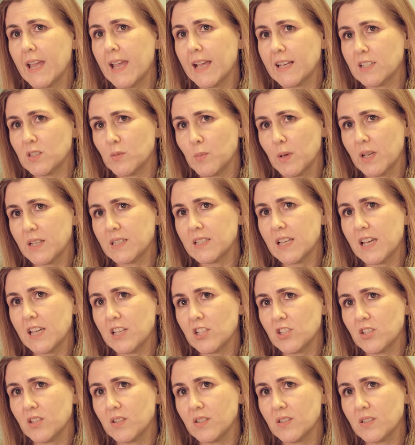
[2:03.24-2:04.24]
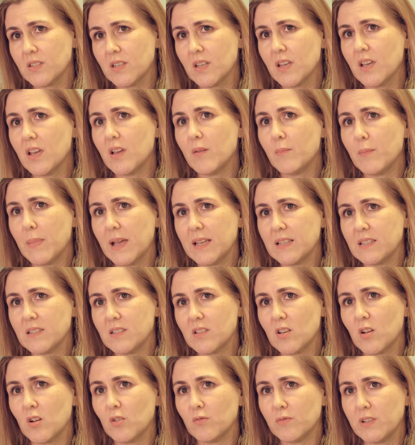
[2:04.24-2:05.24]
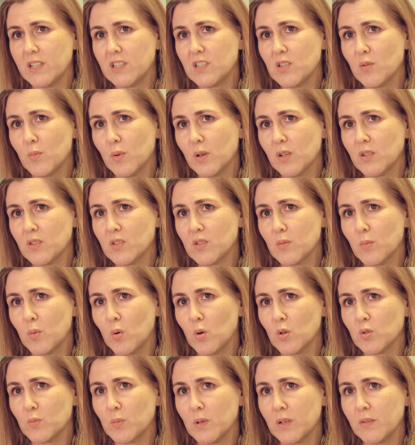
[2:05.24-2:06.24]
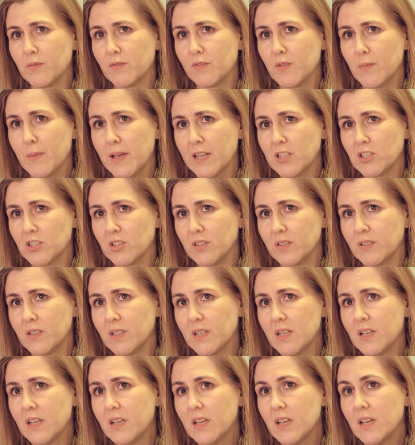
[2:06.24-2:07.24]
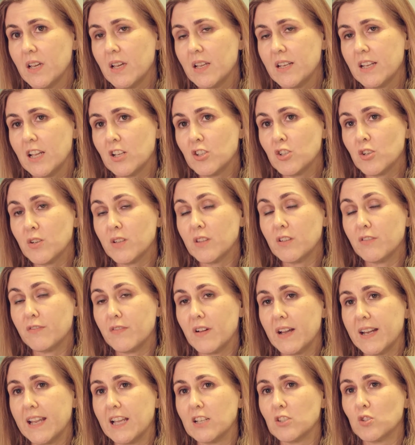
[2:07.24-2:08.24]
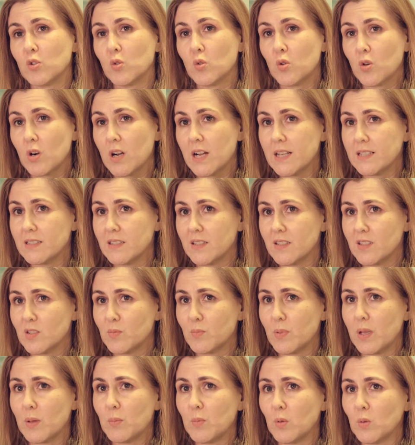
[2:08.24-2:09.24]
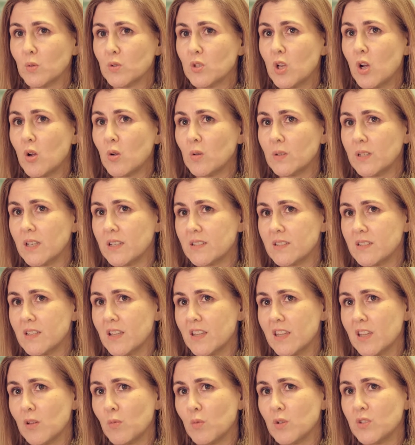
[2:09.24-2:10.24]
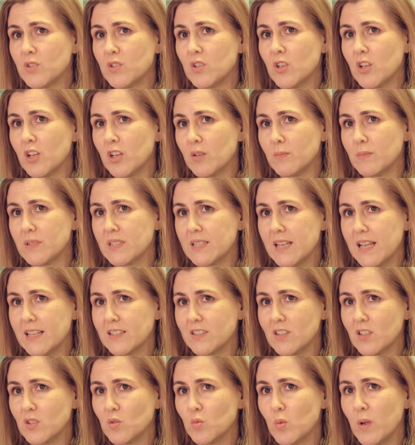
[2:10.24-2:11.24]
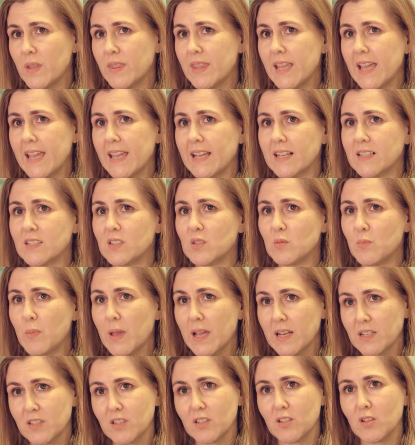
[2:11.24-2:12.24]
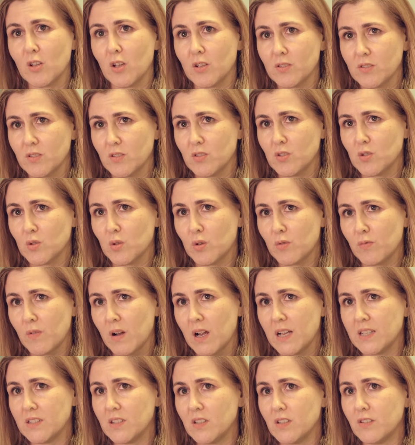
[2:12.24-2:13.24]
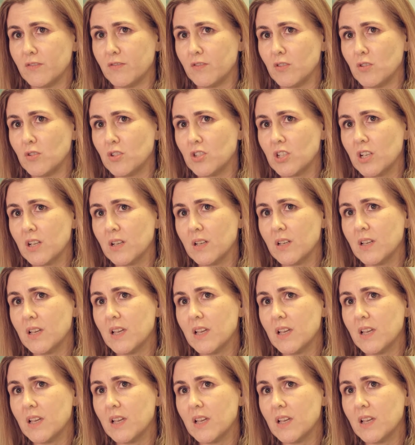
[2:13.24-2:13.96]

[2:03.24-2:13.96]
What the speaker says: expectations based on reasonable and supportable information. Now, during the financial crisis, people told us that there were circumstances when they expected losses to arise in the future,